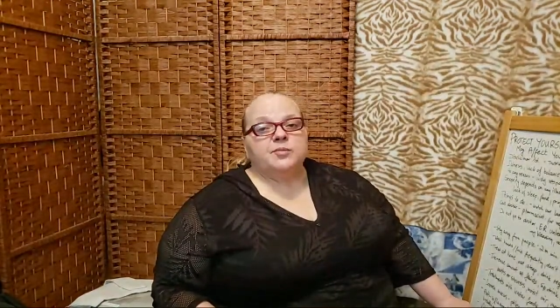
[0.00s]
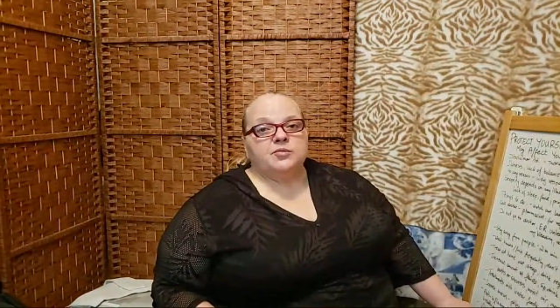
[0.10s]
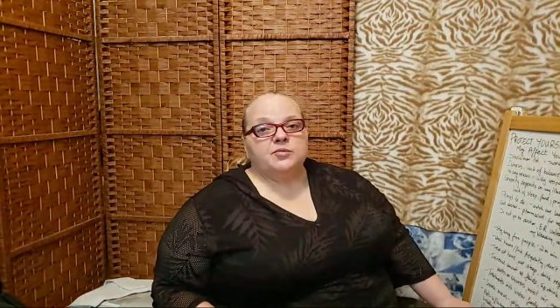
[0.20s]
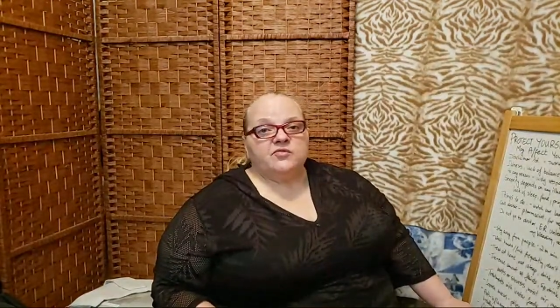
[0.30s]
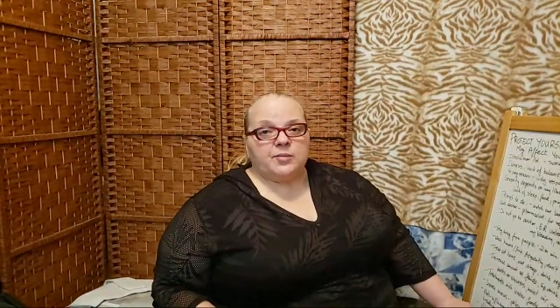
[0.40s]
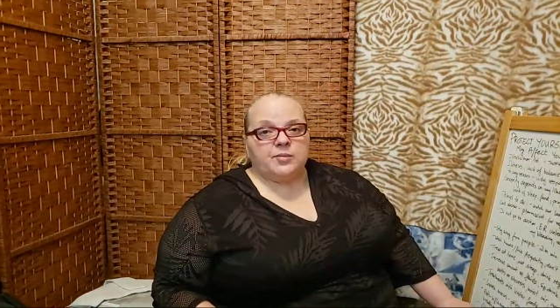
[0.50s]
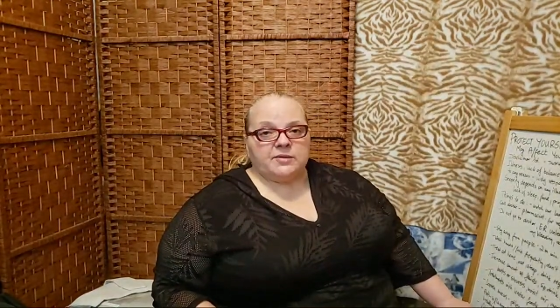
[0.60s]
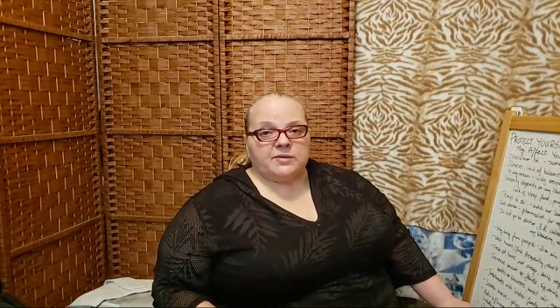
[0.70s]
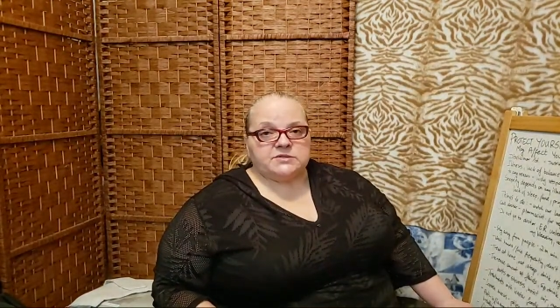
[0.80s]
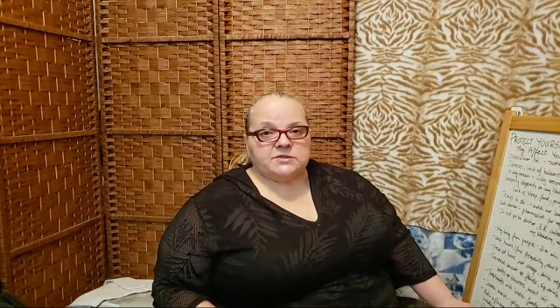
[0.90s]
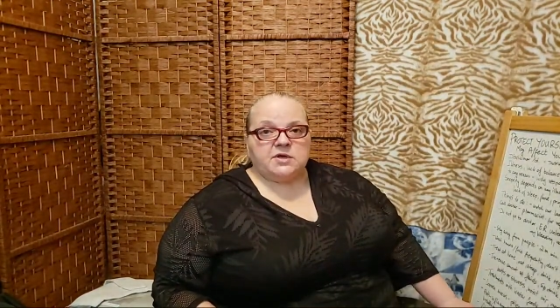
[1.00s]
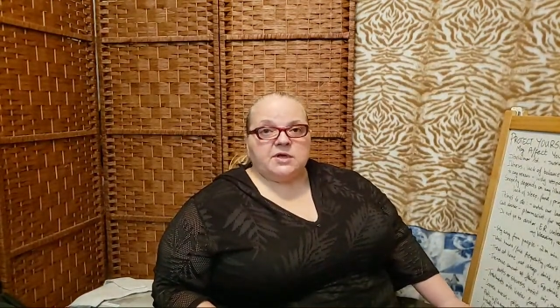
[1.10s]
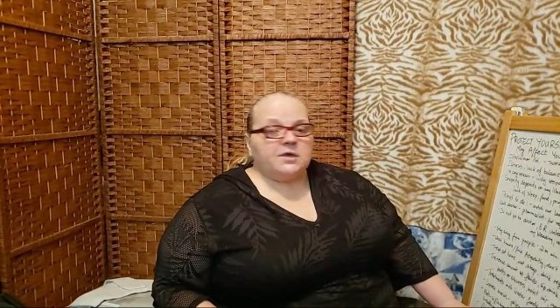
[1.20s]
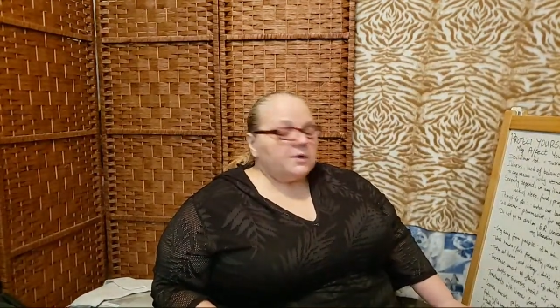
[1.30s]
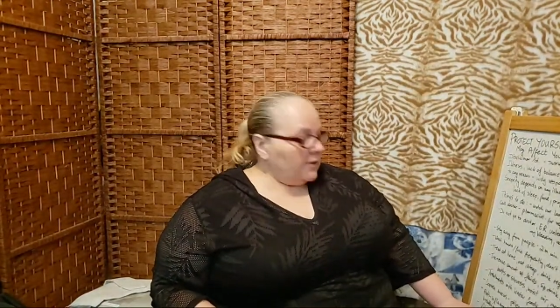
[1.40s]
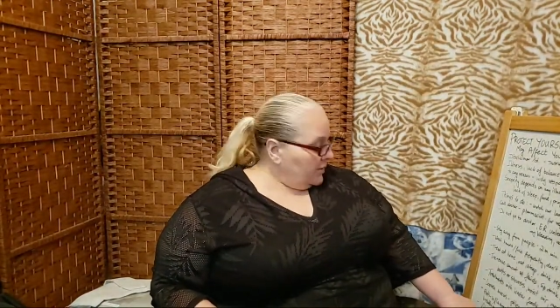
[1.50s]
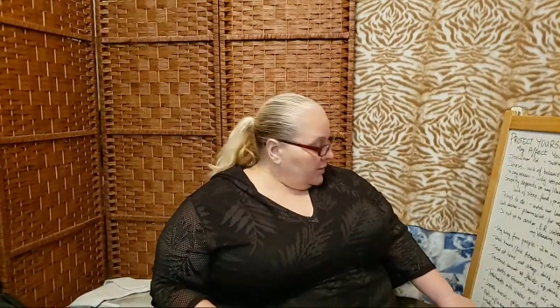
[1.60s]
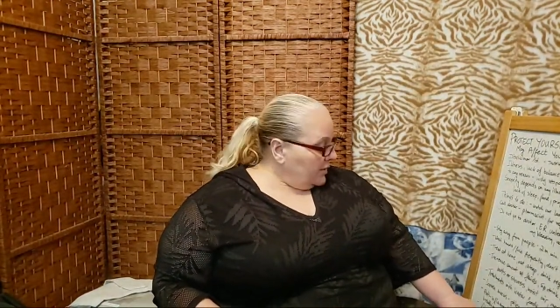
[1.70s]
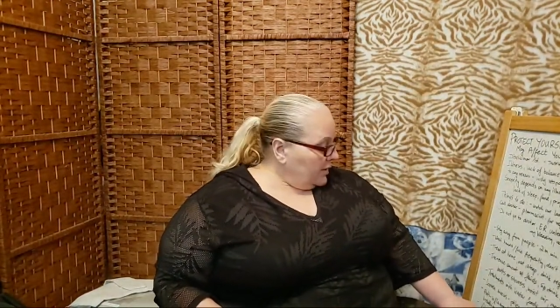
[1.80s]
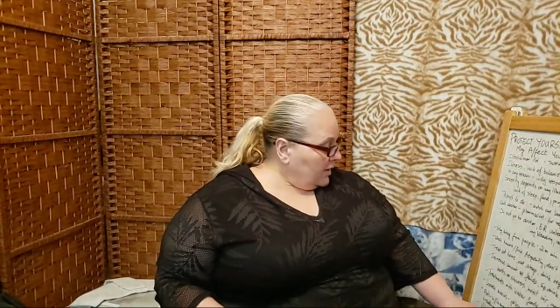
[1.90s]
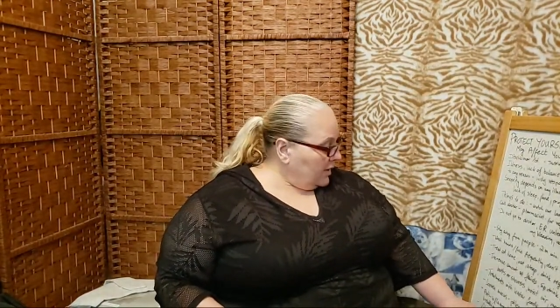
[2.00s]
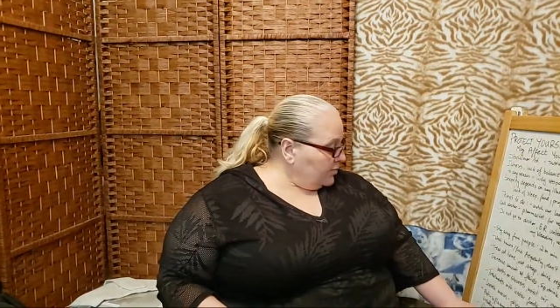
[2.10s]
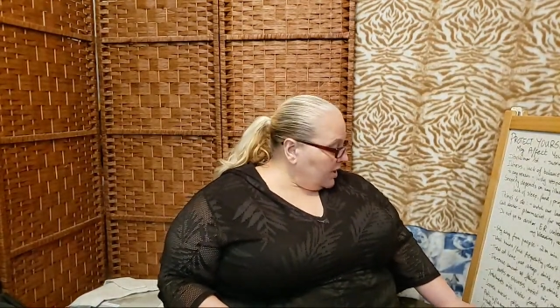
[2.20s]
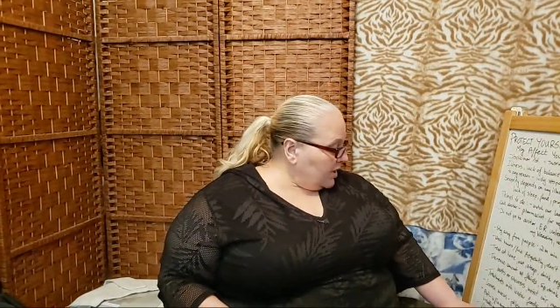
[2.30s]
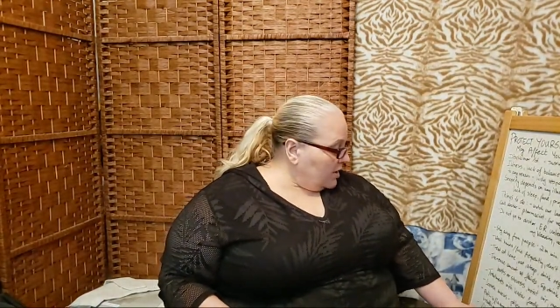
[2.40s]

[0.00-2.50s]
with epilepsy. Okay, because